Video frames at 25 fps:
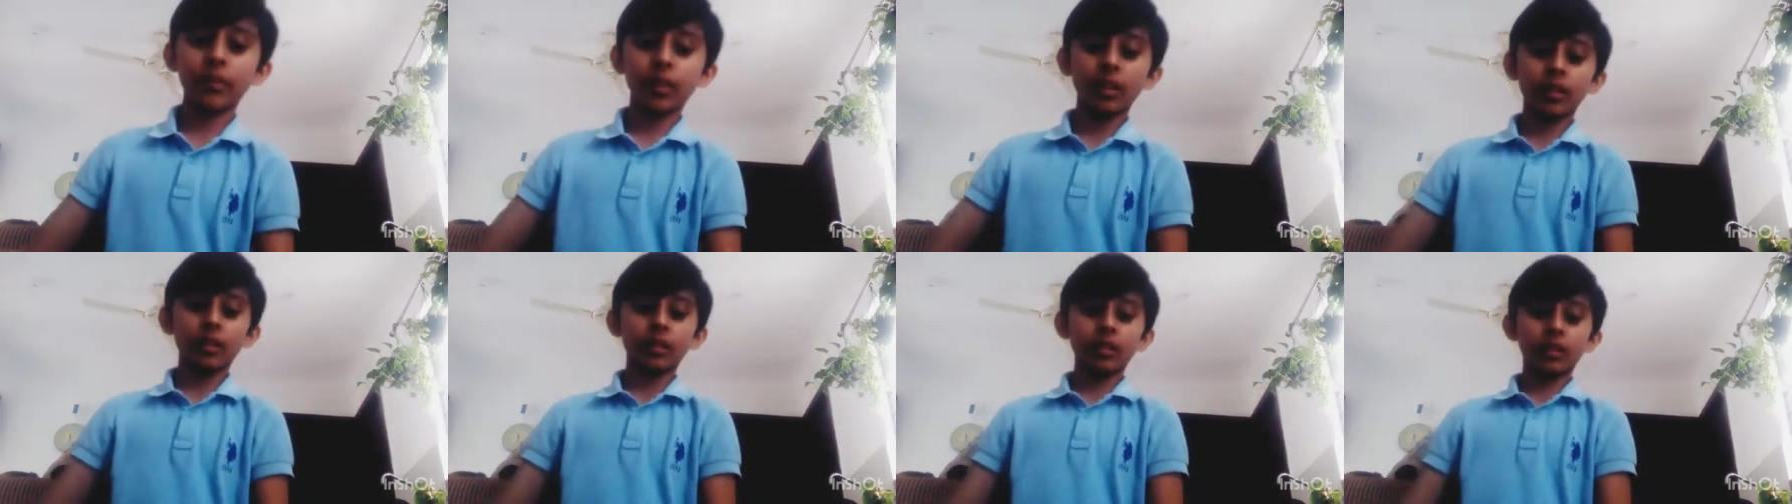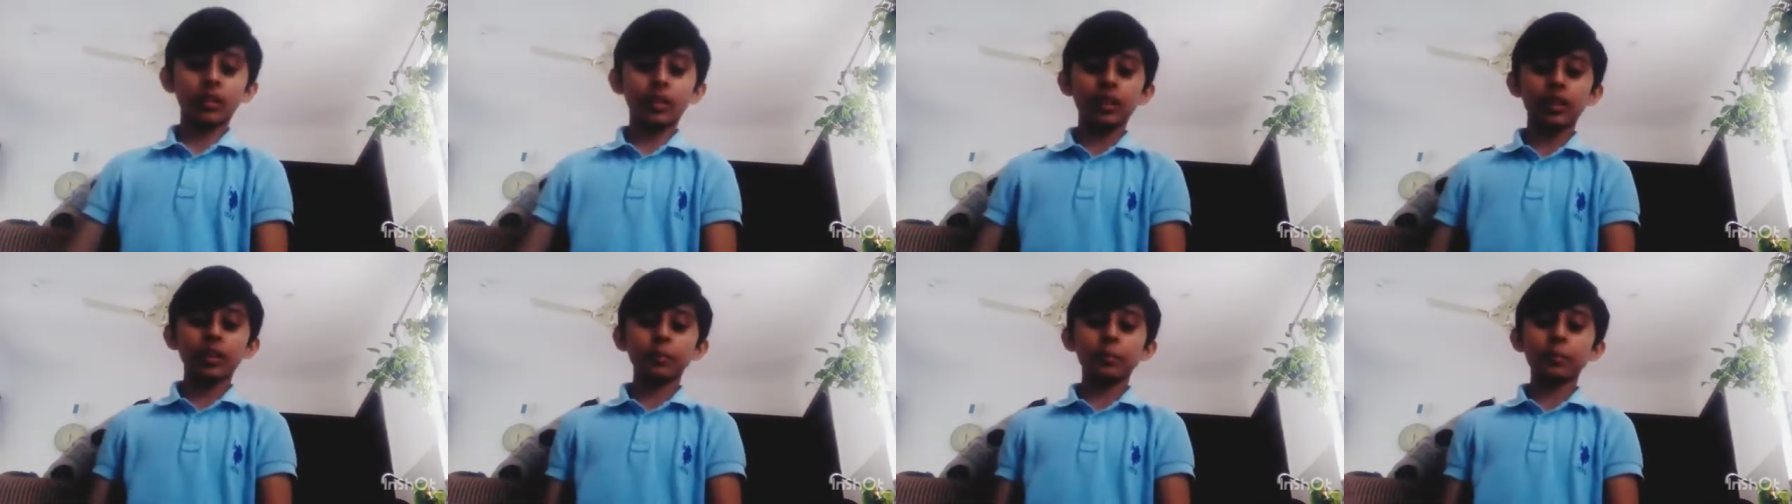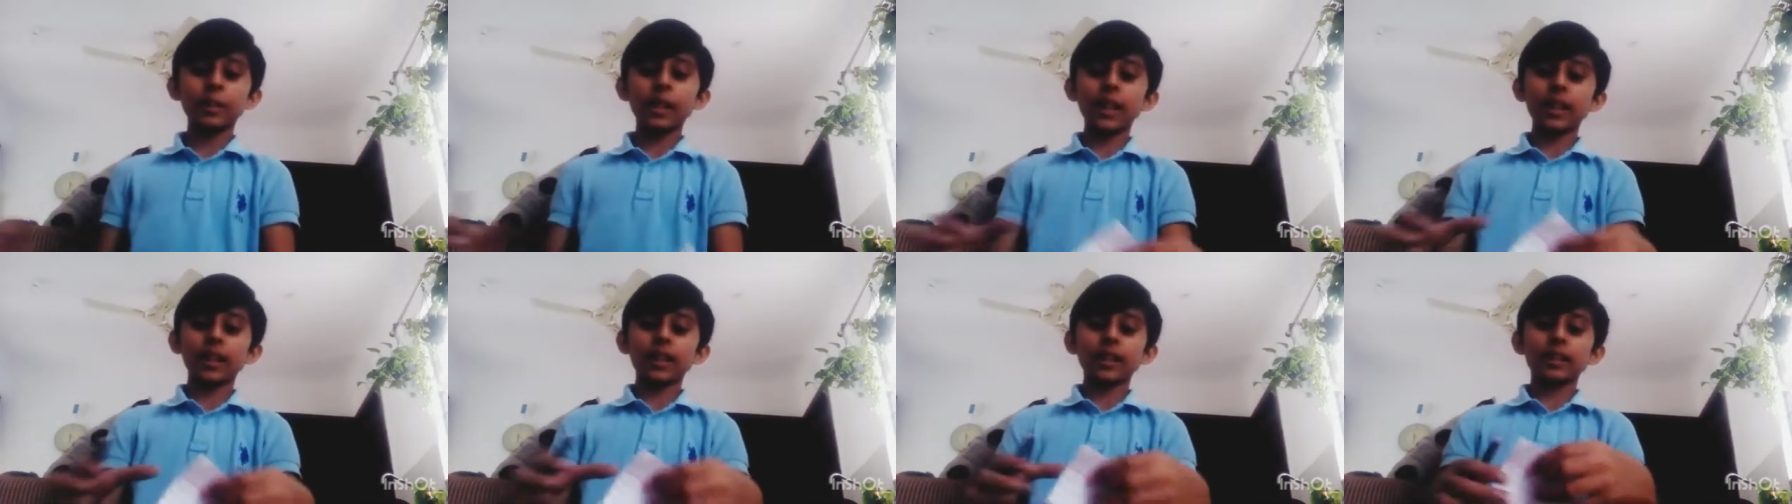It
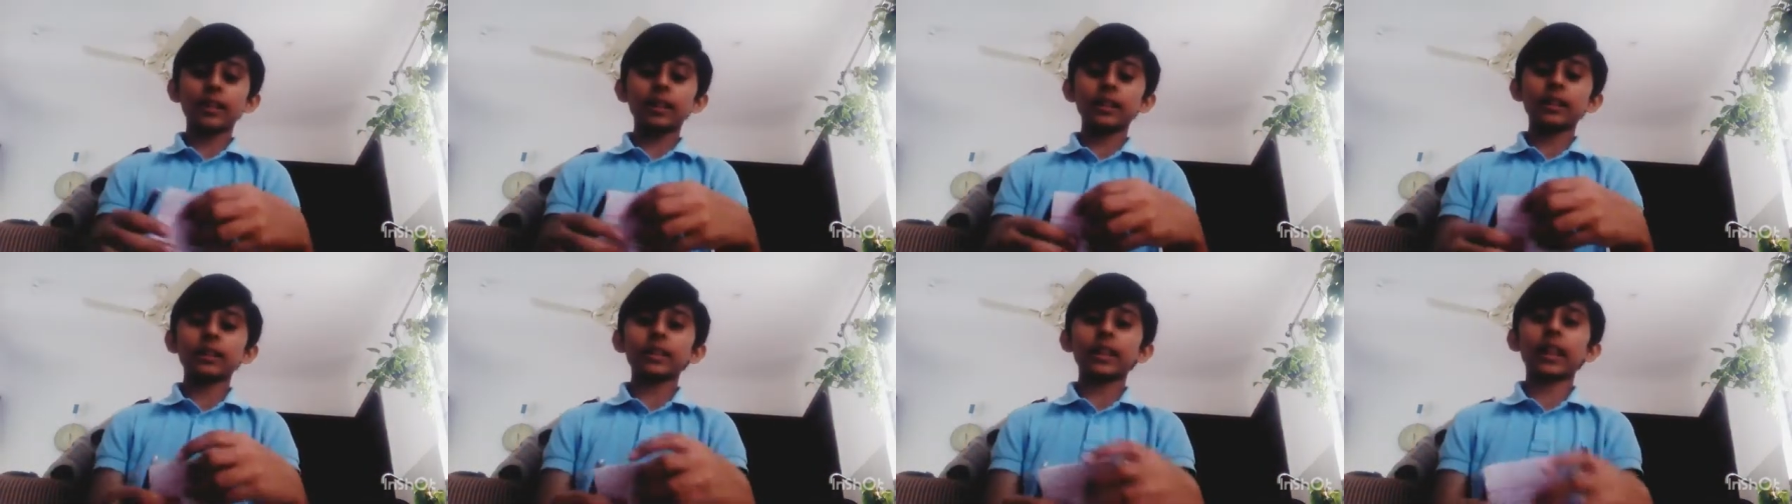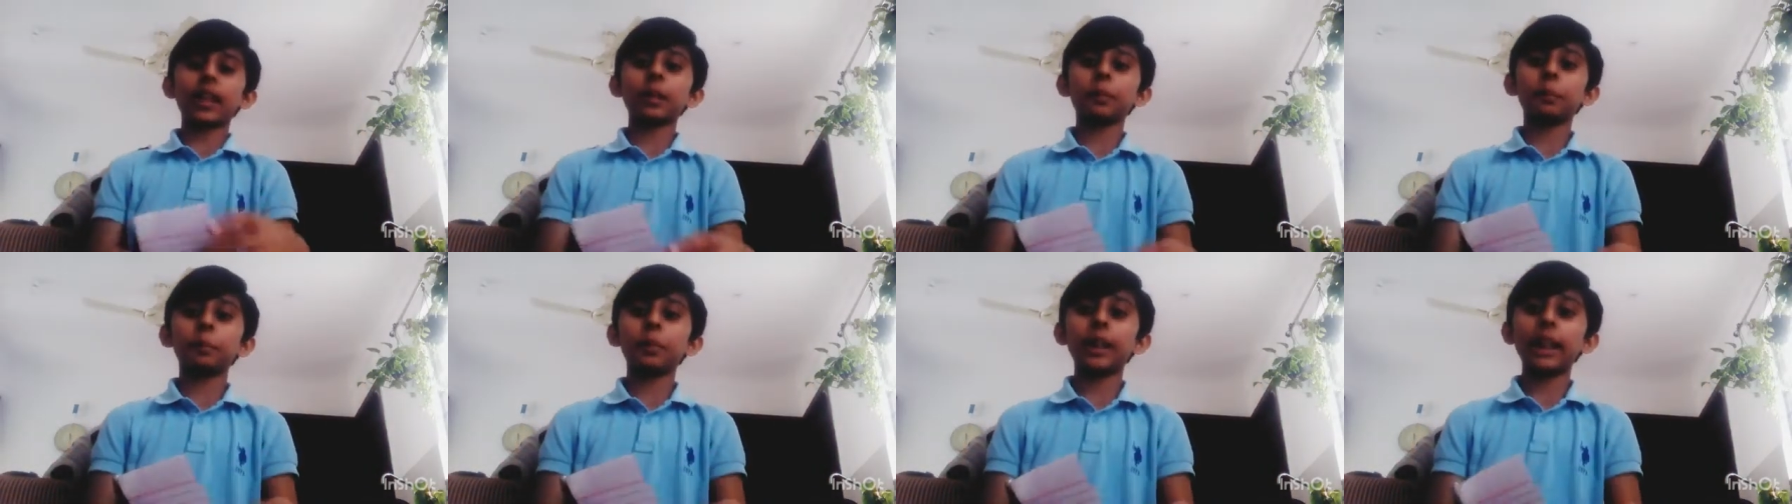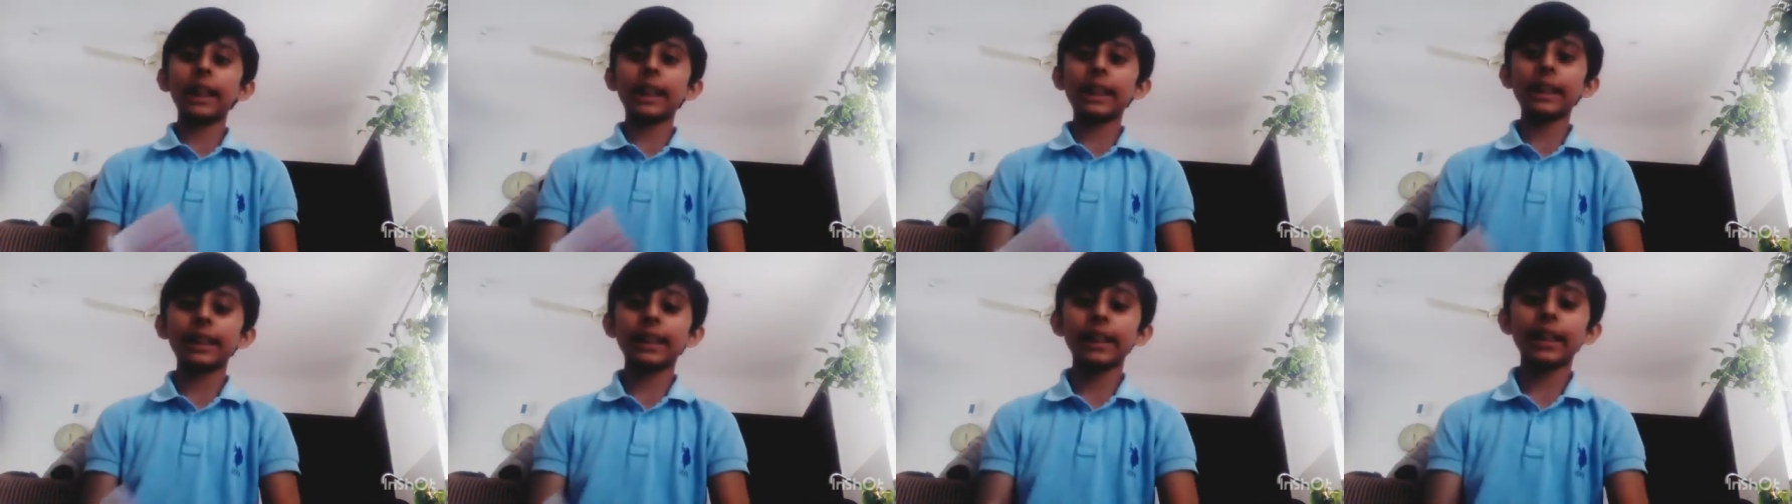will start
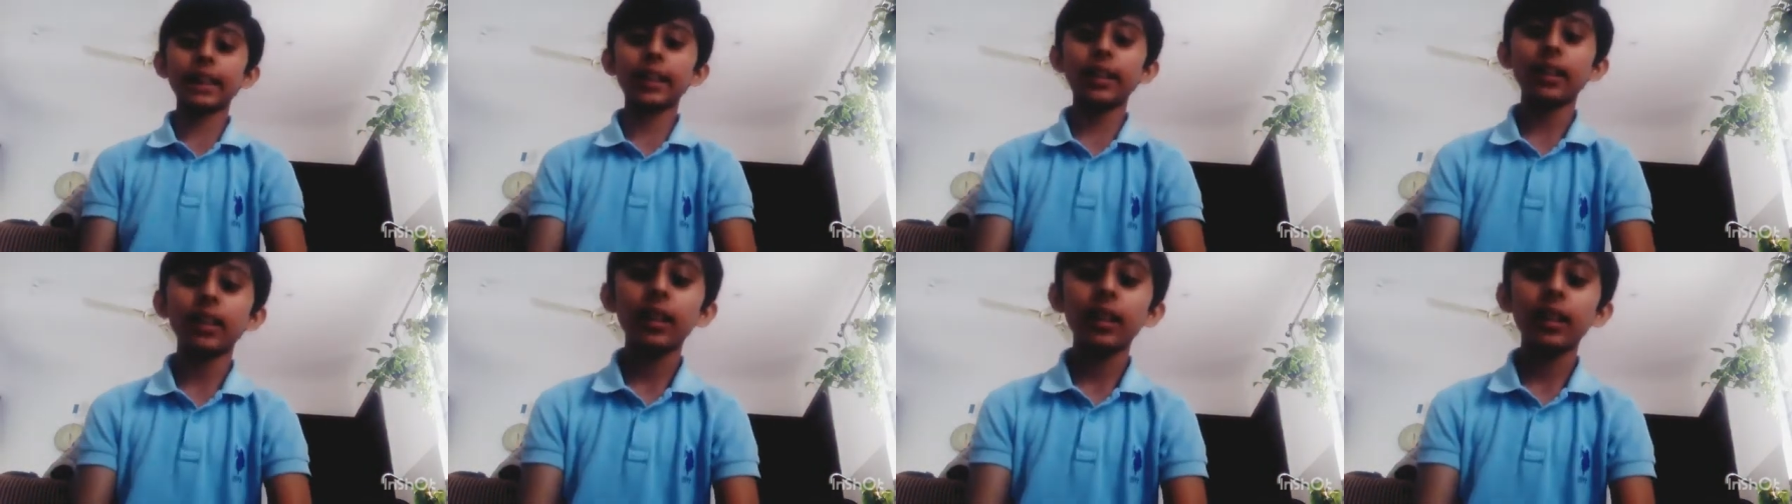blinking.